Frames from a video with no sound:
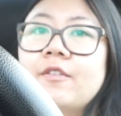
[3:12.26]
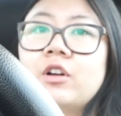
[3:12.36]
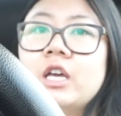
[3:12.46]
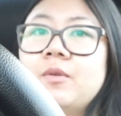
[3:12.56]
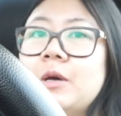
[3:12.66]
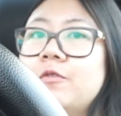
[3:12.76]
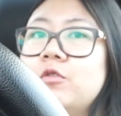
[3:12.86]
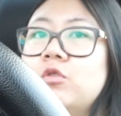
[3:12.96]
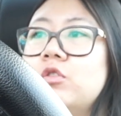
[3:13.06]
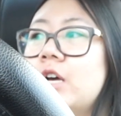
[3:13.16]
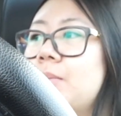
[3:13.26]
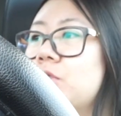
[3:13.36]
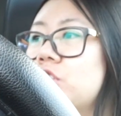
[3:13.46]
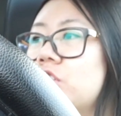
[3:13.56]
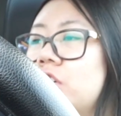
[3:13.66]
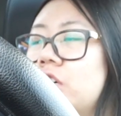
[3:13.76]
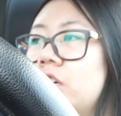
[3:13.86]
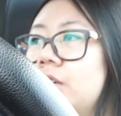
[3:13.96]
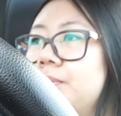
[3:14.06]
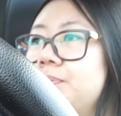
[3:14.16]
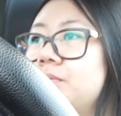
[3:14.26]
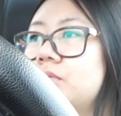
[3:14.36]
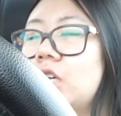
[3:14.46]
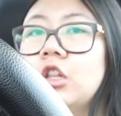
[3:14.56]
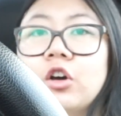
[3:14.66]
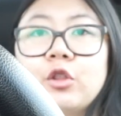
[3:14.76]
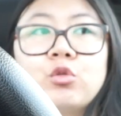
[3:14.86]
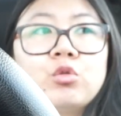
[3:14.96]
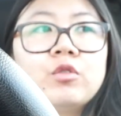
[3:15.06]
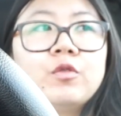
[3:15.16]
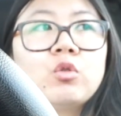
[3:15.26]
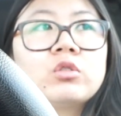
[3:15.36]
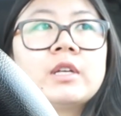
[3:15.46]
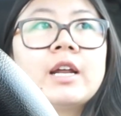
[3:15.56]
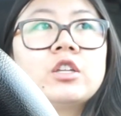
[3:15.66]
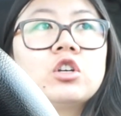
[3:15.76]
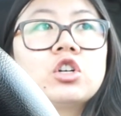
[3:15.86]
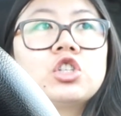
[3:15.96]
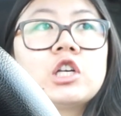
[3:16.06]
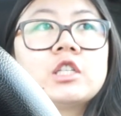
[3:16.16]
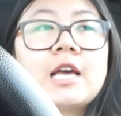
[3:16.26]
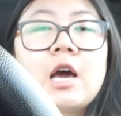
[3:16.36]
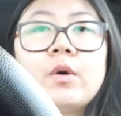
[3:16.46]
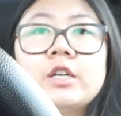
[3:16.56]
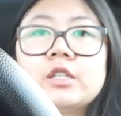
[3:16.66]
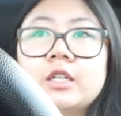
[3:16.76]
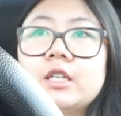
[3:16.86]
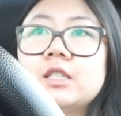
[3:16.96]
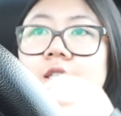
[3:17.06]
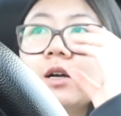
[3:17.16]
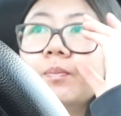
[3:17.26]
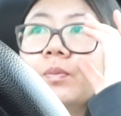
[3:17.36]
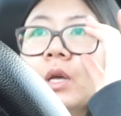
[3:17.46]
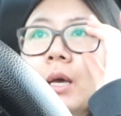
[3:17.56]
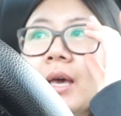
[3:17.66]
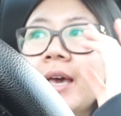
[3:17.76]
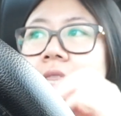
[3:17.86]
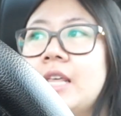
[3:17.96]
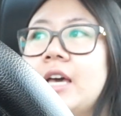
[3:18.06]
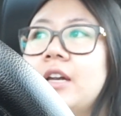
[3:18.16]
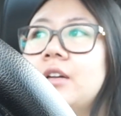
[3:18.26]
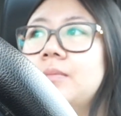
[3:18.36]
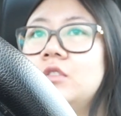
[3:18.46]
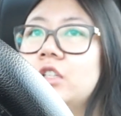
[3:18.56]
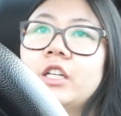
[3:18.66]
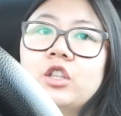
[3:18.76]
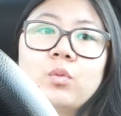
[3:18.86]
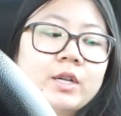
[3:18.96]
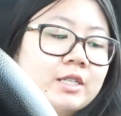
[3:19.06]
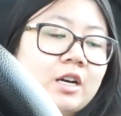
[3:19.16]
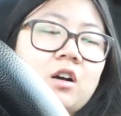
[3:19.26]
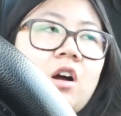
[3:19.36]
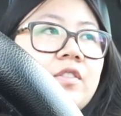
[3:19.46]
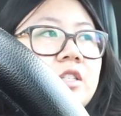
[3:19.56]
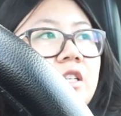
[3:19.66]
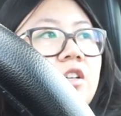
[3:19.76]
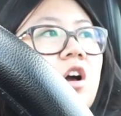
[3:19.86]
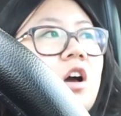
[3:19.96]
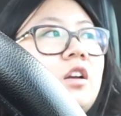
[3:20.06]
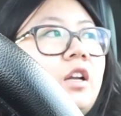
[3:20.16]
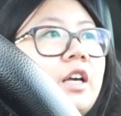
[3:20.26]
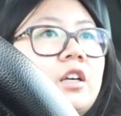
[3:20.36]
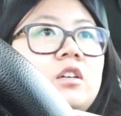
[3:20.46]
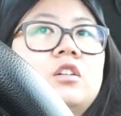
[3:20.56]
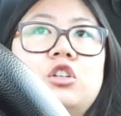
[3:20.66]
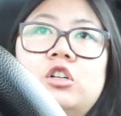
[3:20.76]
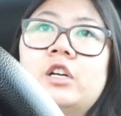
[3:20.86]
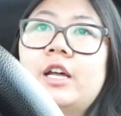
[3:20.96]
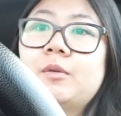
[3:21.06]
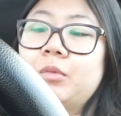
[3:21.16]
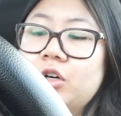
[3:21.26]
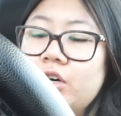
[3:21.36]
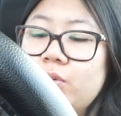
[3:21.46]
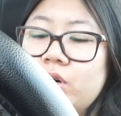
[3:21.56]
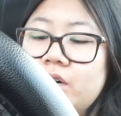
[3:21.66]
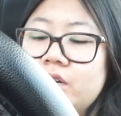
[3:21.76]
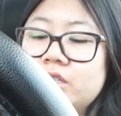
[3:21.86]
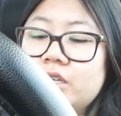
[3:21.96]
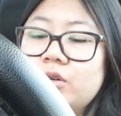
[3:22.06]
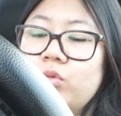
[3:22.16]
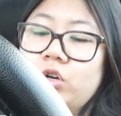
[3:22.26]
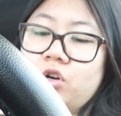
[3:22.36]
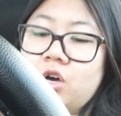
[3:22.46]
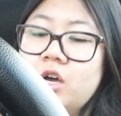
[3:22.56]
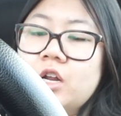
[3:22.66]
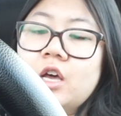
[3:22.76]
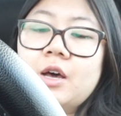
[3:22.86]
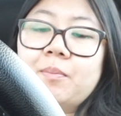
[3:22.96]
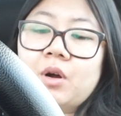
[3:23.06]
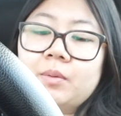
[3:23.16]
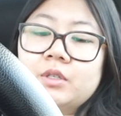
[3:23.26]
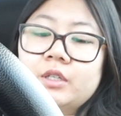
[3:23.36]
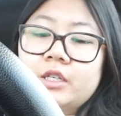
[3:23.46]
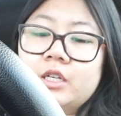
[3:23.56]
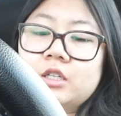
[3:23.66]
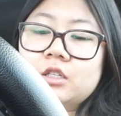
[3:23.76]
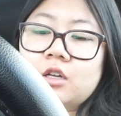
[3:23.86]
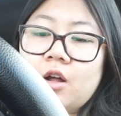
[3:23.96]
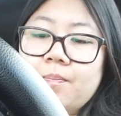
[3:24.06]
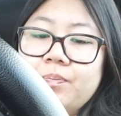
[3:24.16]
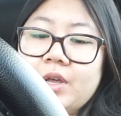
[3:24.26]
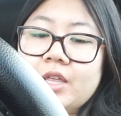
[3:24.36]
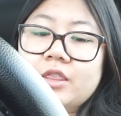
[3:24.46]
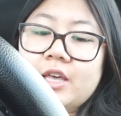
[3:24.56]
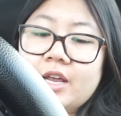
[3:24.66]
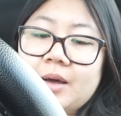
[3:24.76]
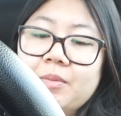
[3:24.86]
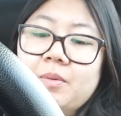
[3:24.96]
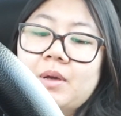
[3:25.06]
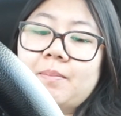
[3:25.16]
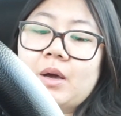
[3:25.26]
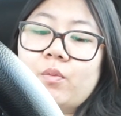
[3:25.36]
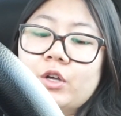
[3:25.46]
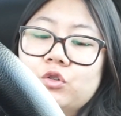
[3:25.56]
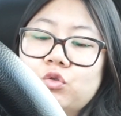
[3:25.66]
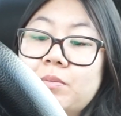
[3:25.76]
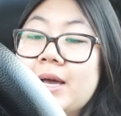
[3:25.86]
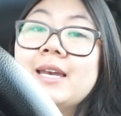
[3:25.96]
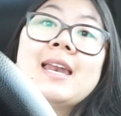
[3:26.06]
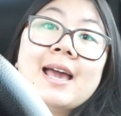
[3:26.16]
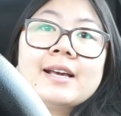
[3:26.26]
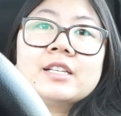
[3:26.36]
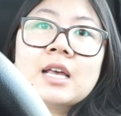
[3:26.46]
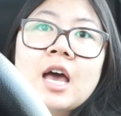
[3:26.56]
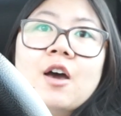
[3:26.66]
After I eat my food, I'm just gonna look through the photos that I took just now and delete some and then delete the ones that are obviously not like good like blurry ones and whatnot probably delete some and then I'm gonna make my way to my next